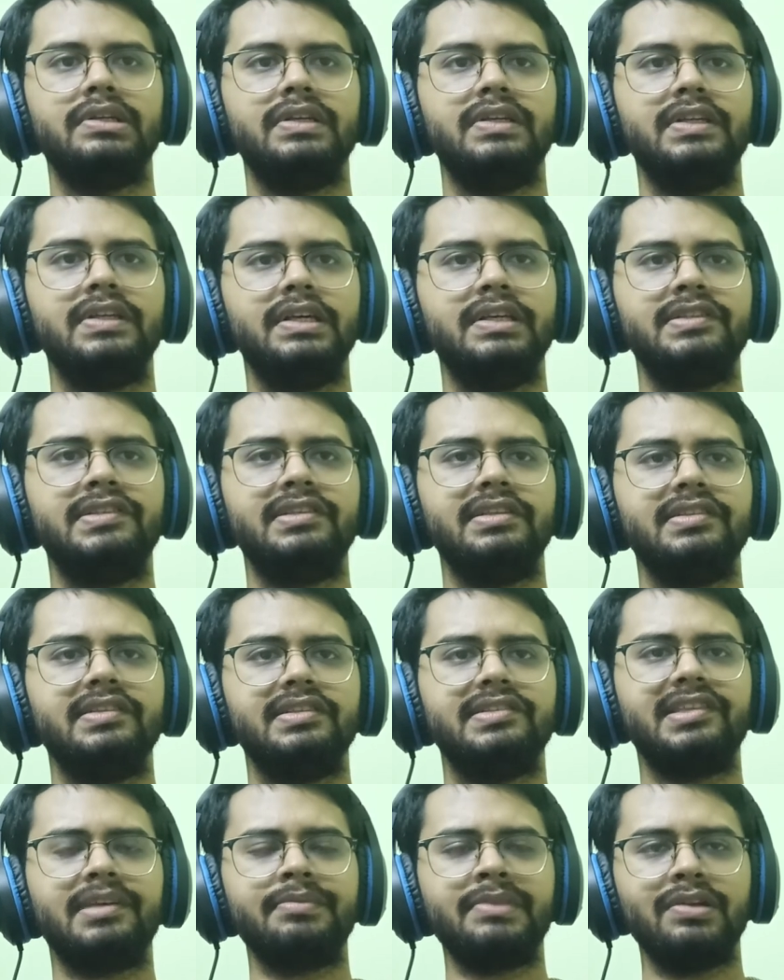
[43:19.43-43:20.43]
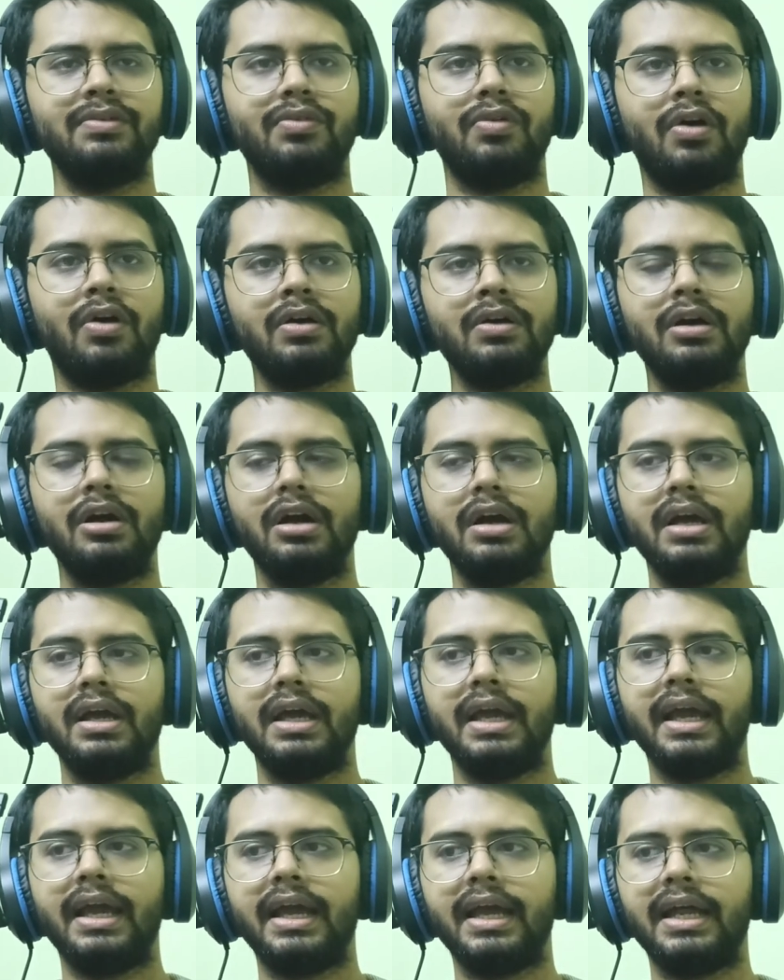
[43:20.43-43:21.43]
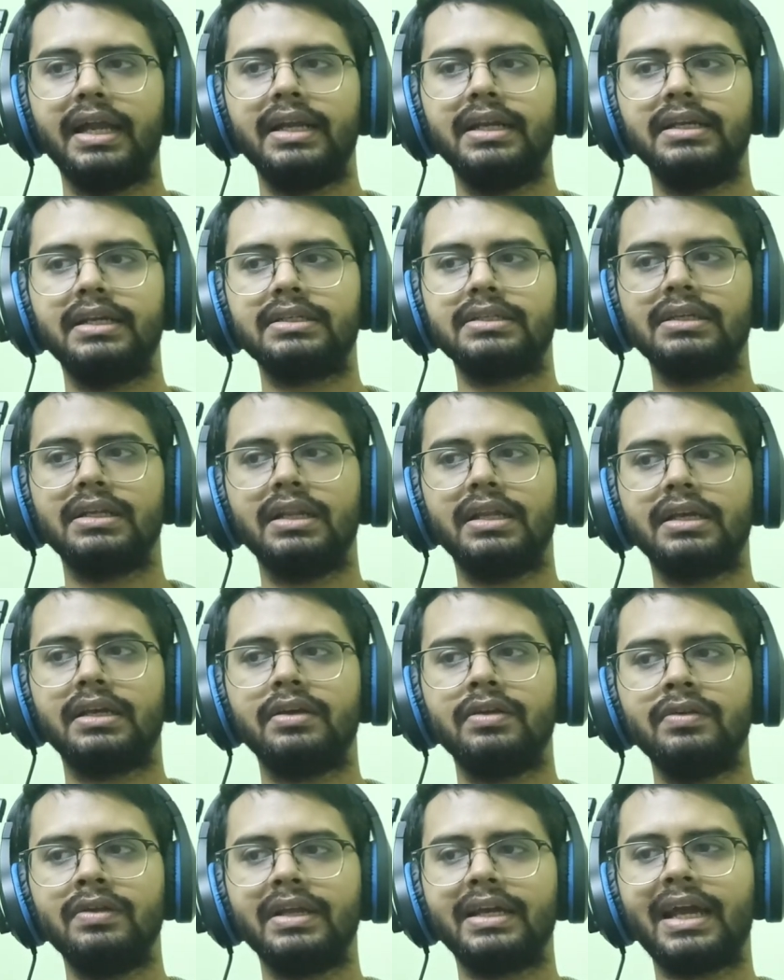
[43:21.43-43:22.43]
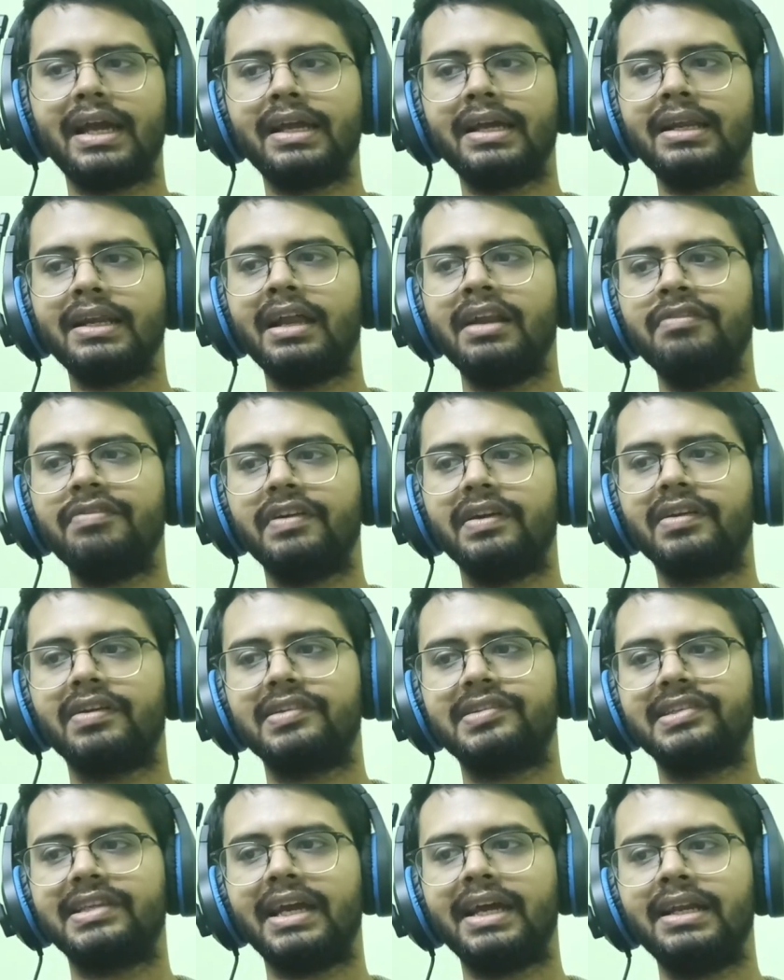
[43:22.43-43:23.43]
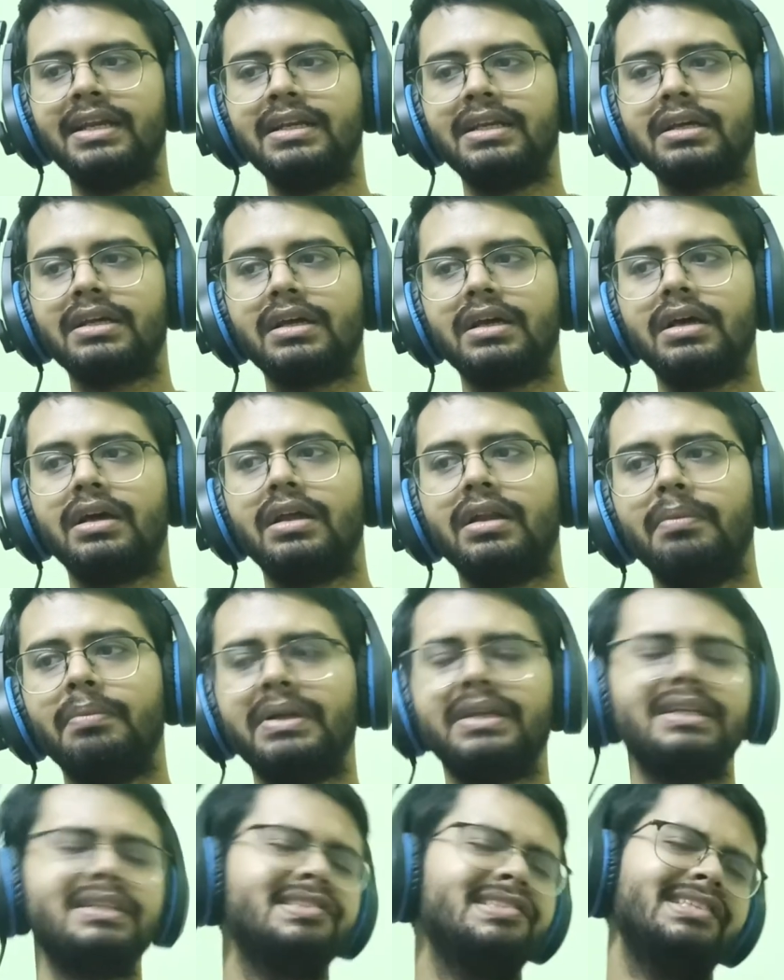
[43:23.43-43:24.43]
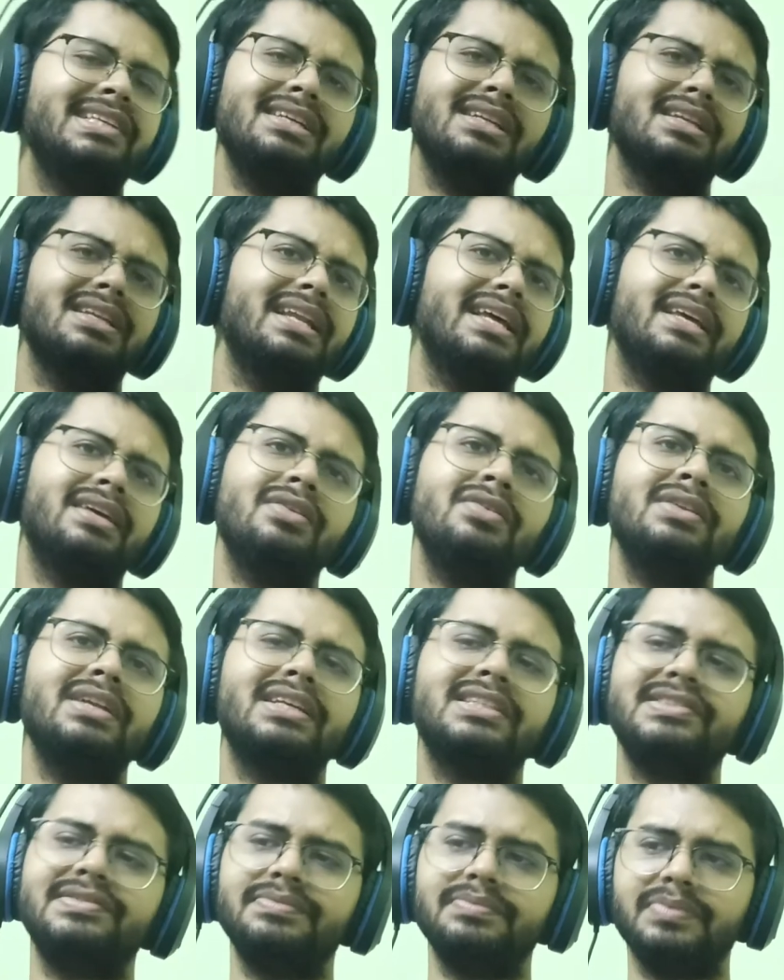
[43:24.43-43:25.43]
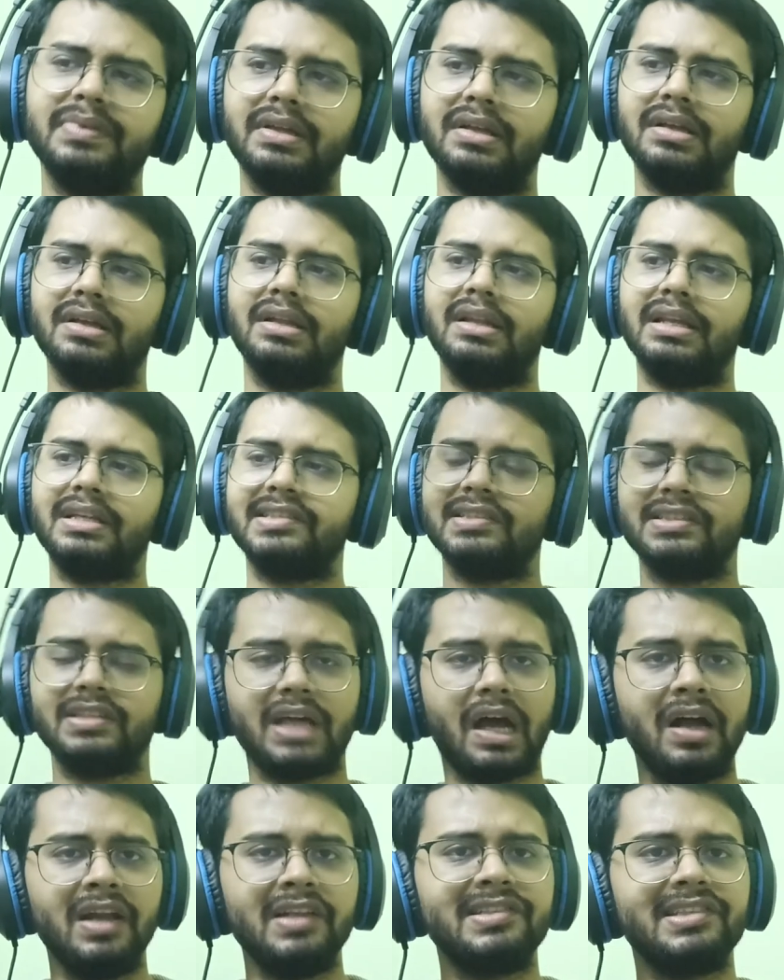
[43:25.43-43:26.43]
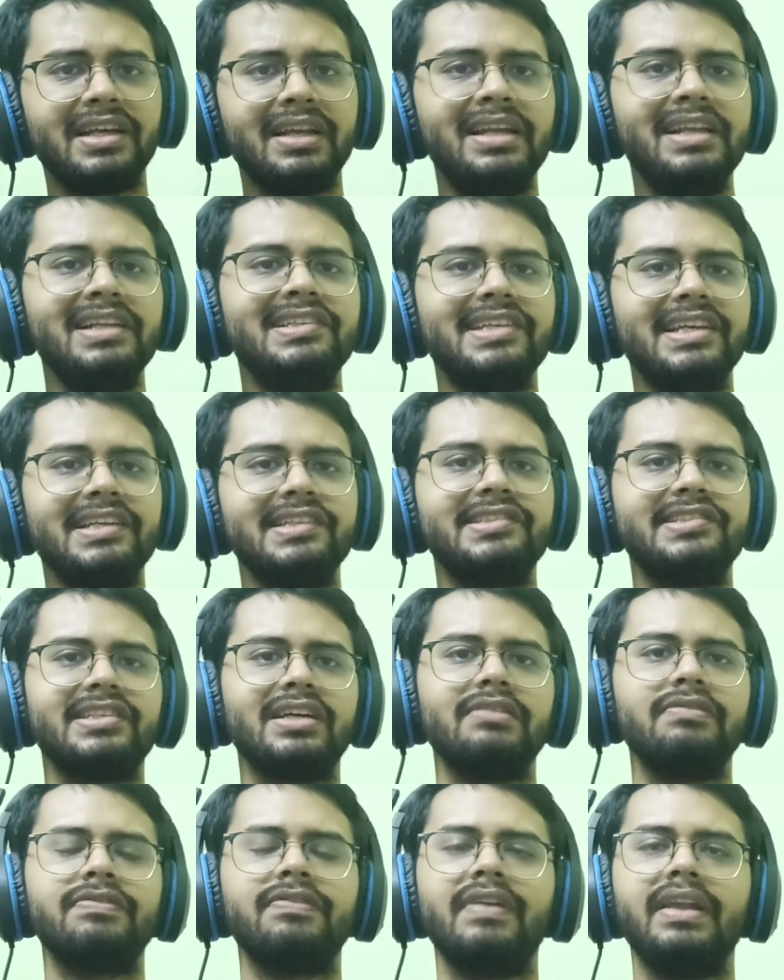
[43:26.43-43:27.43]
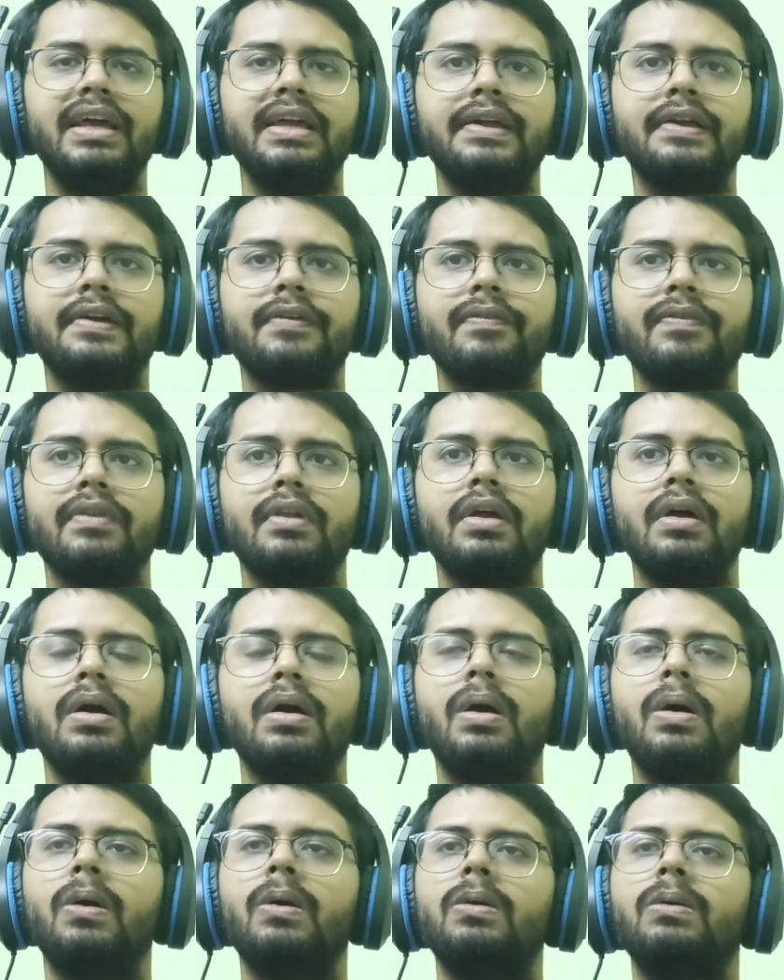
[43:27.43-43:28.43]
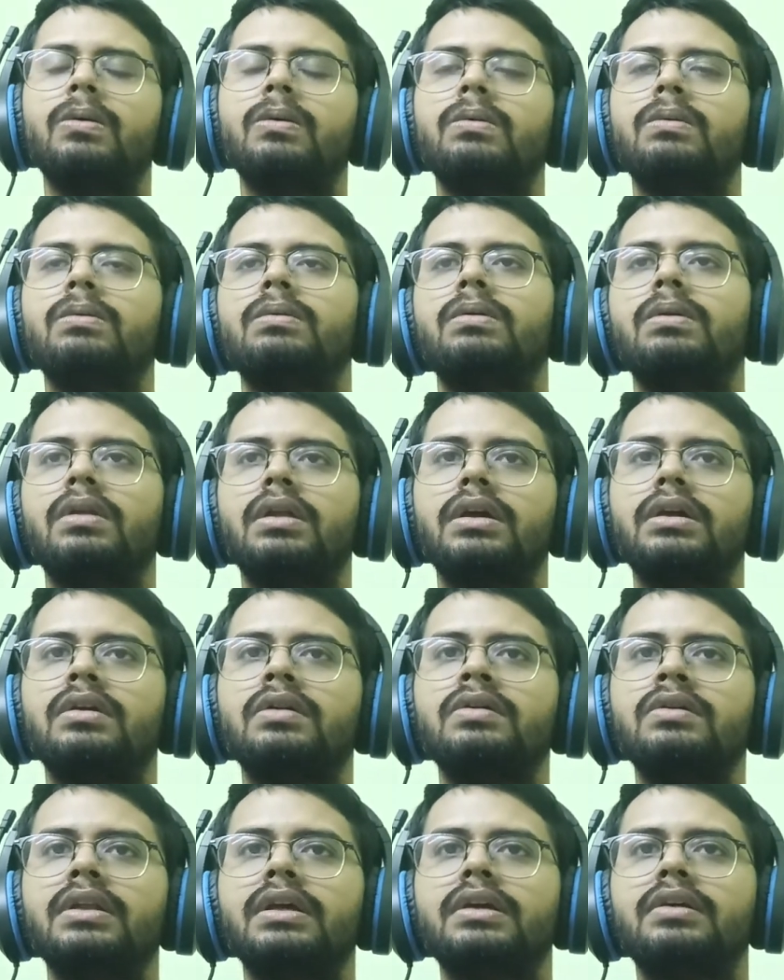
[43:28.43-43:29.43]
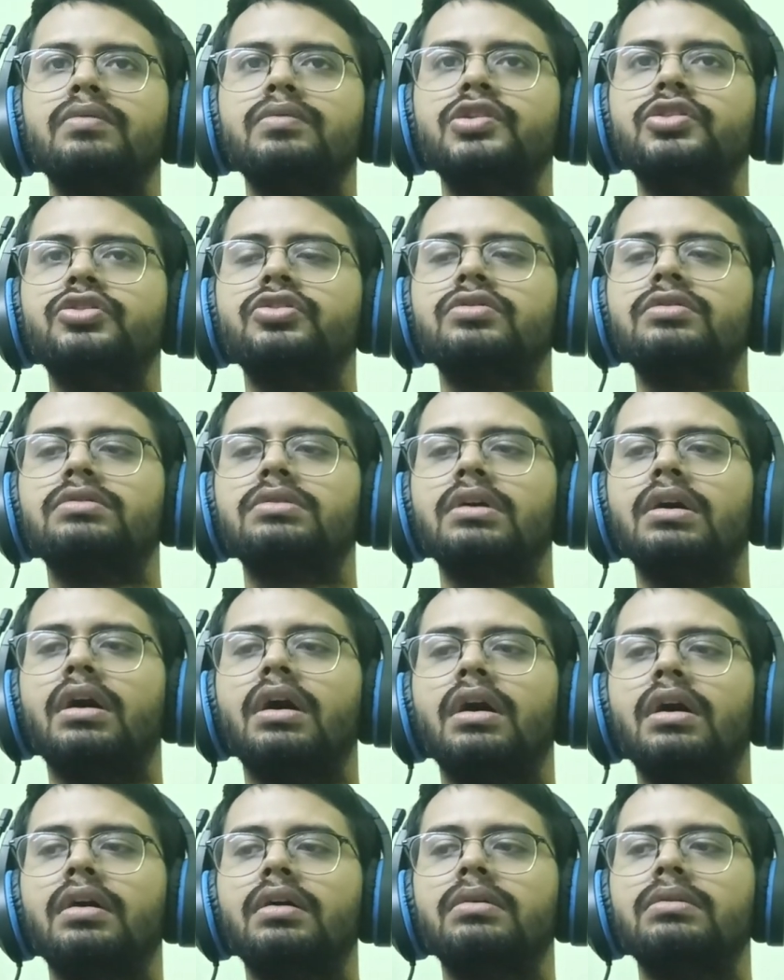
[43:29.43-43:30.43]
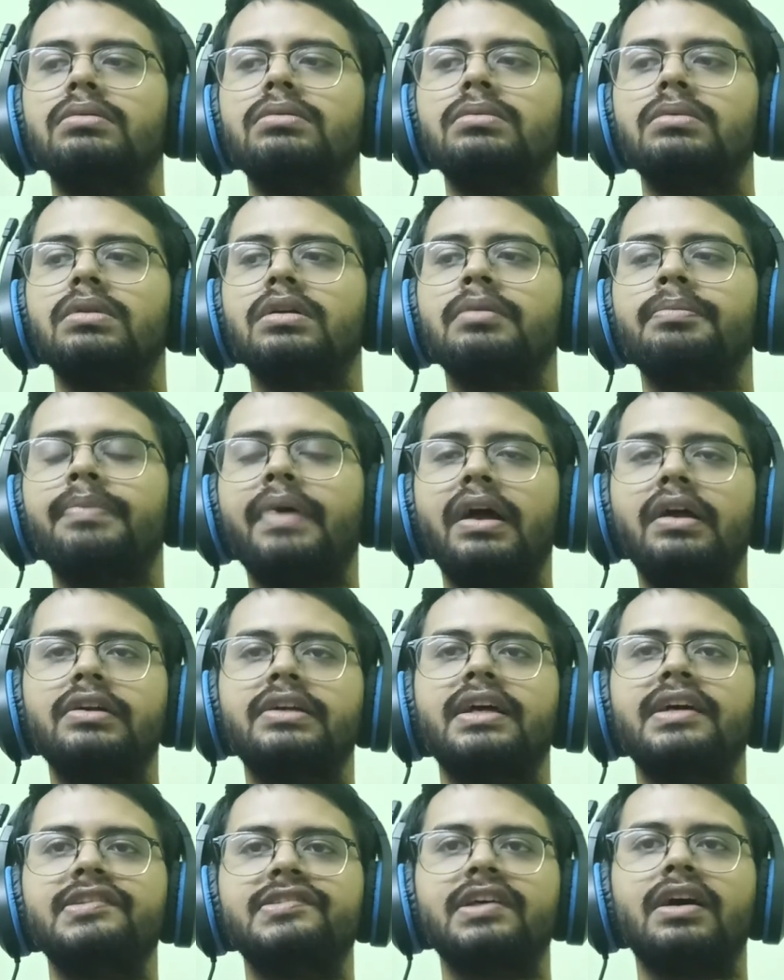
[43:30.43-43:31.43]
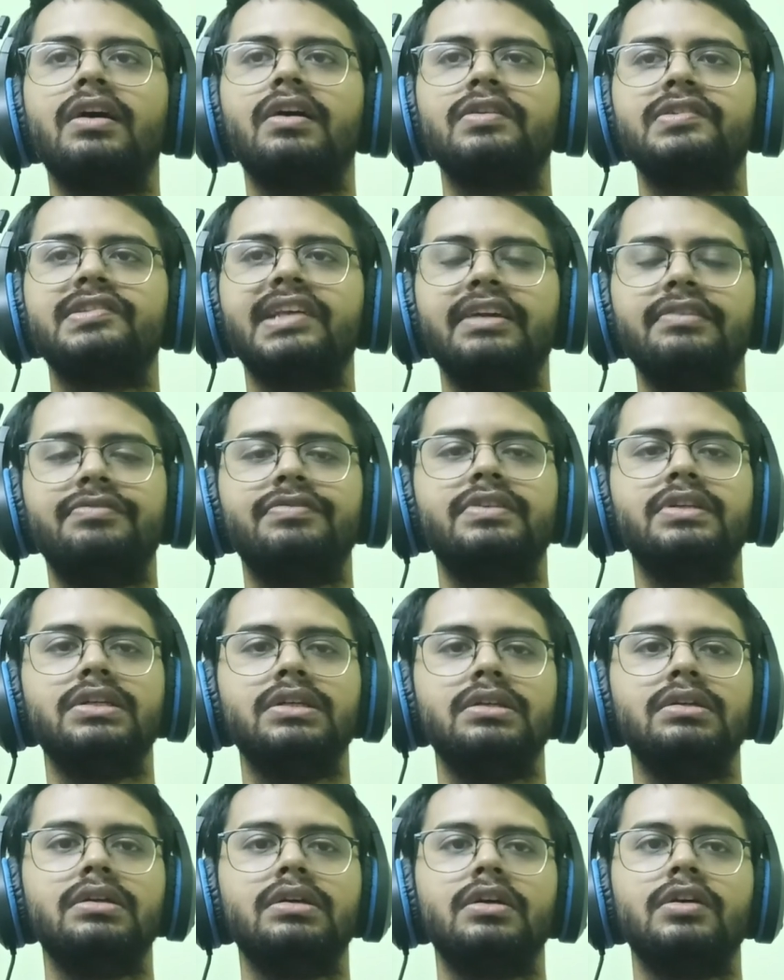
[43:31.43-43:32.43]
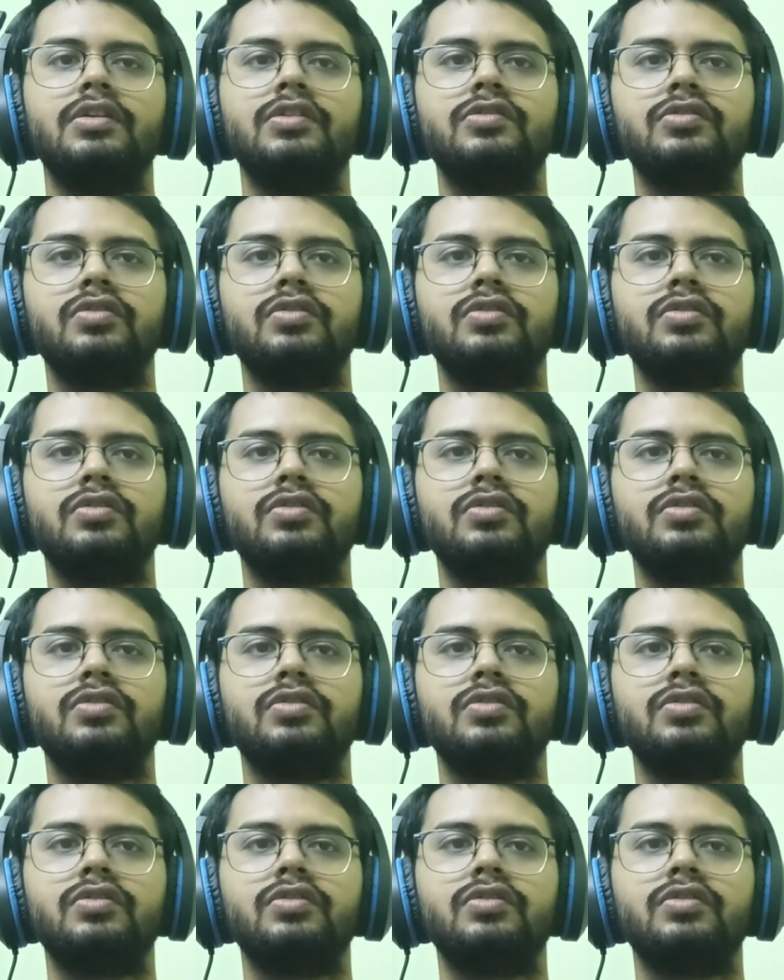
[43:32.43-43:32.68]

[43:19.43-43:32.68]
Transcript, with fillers: Is something wrong? And, like, you know, like I can kind of understand, but still, like, you know, like her suddenly saying stuff like, oh, like, you know, like we should like prioritize our safety.